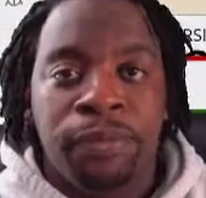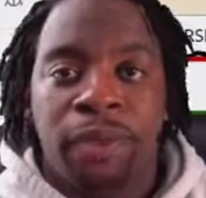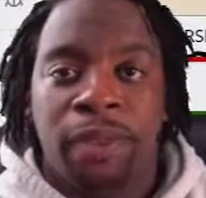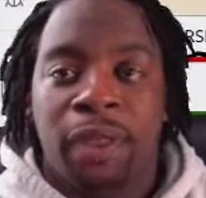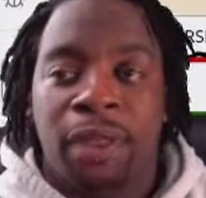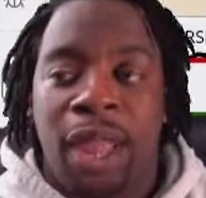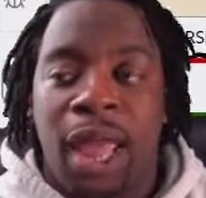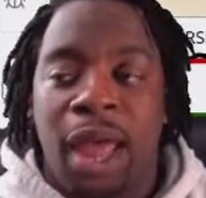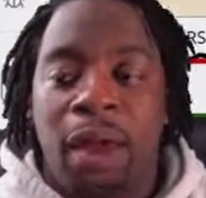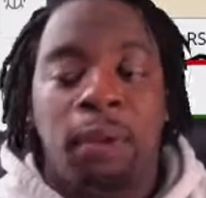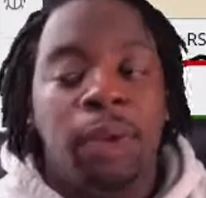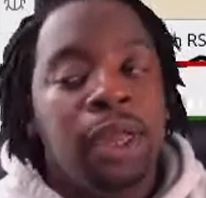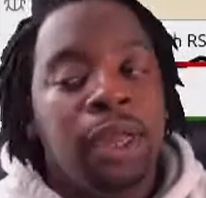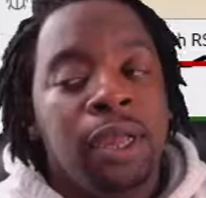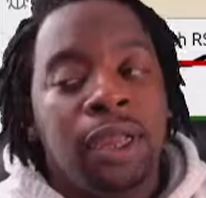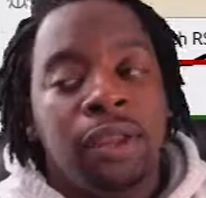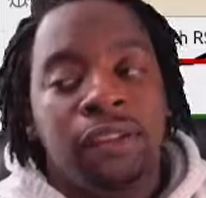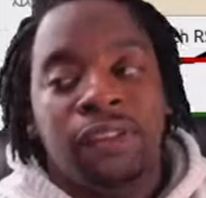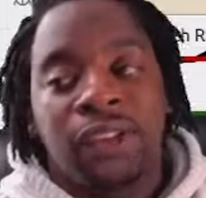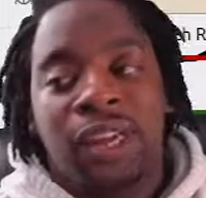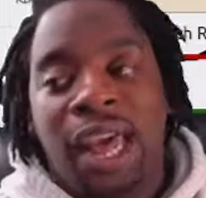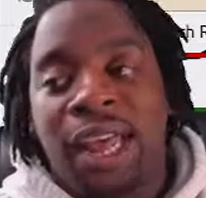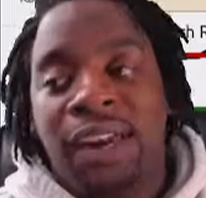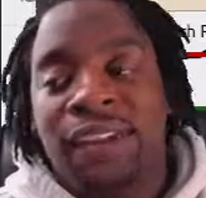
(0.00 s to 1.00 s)
Now, it's
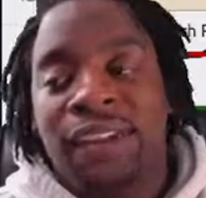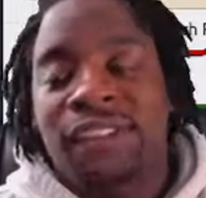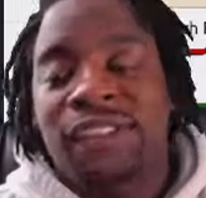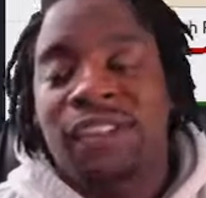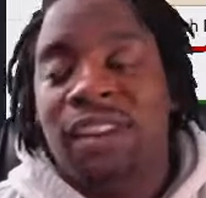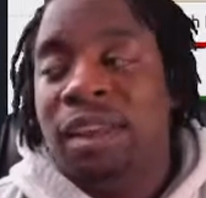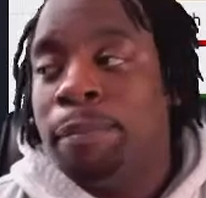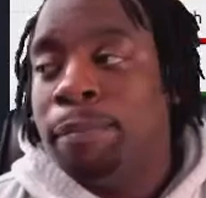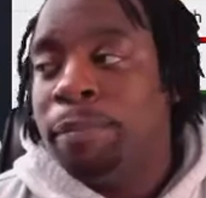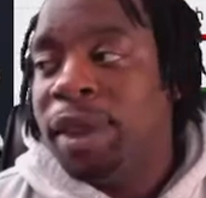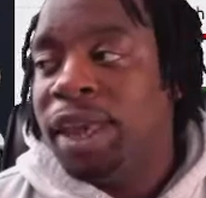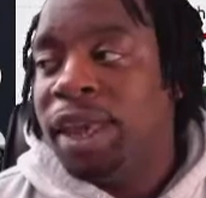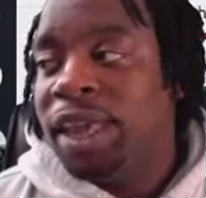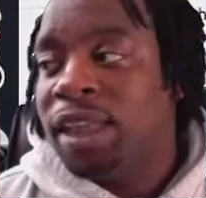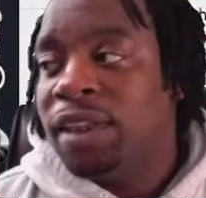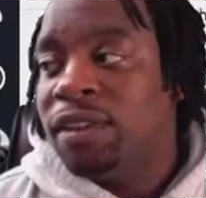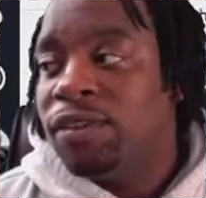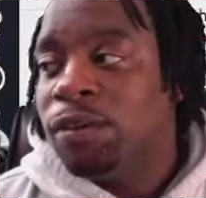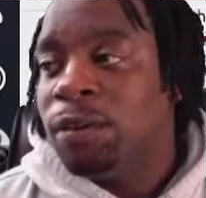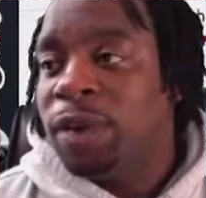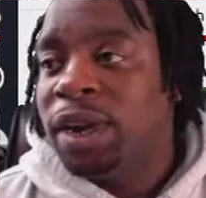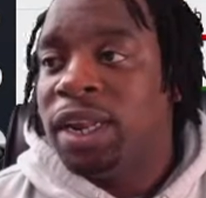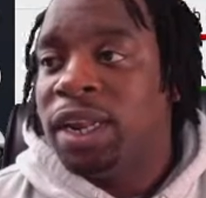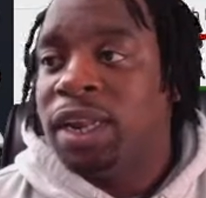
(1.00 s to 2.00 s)
a lot of slim
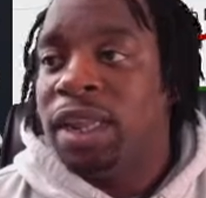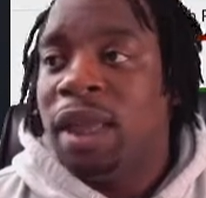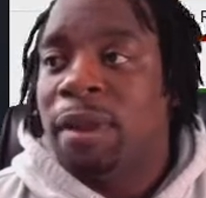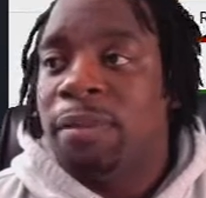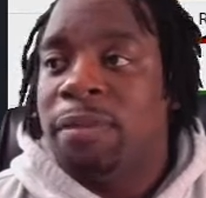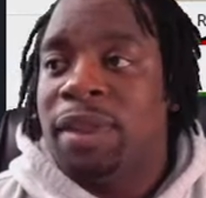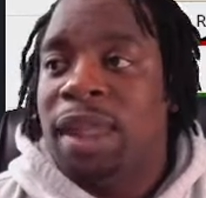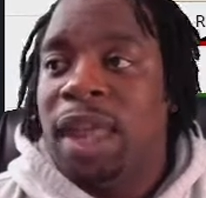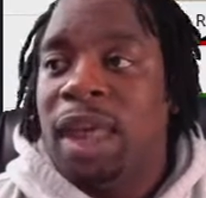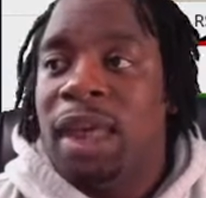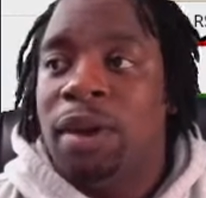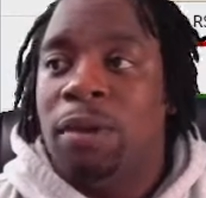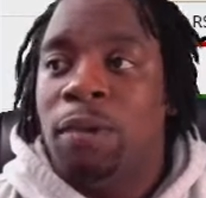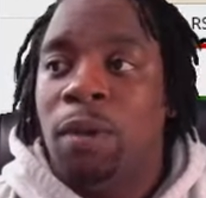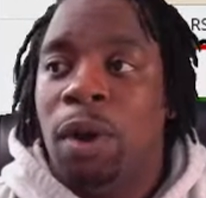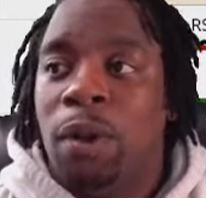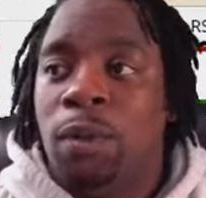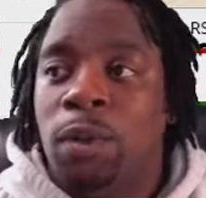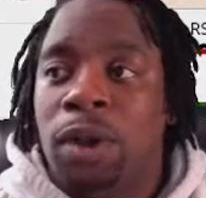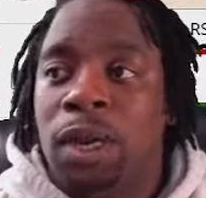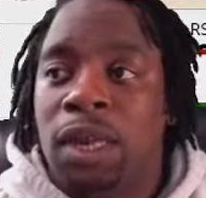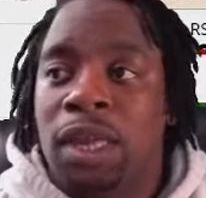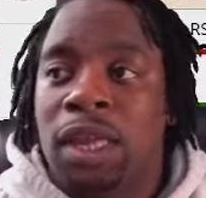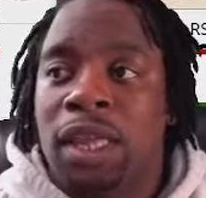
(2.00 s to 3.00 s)
pickings when it comes down to what
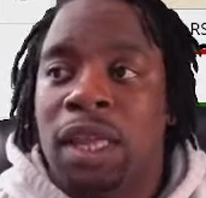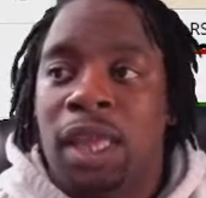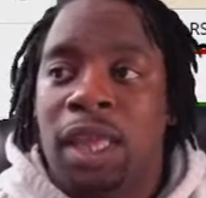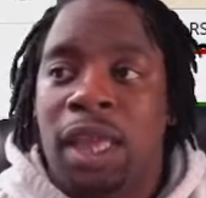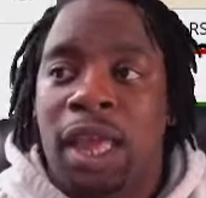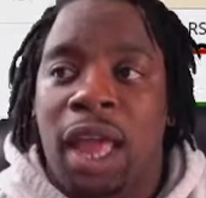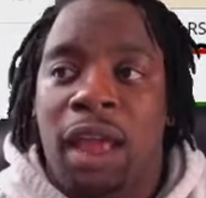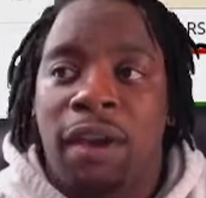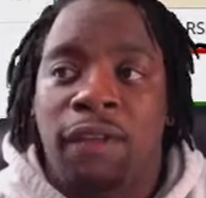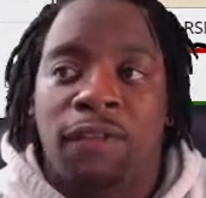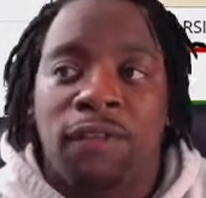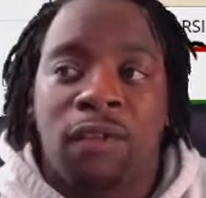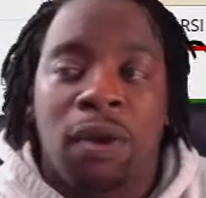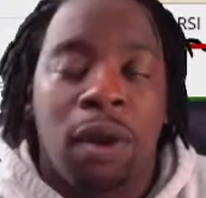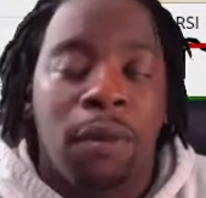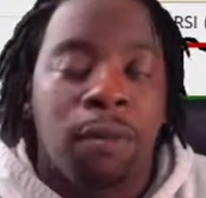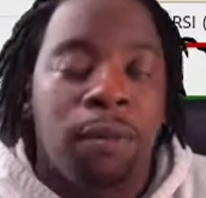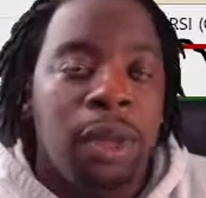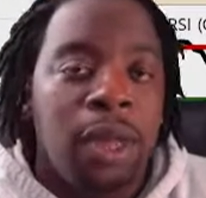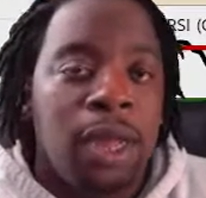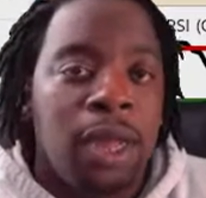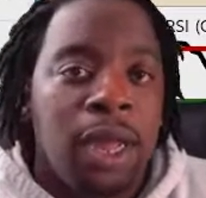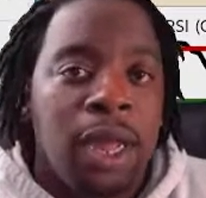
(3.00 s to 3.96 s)
we're looking at from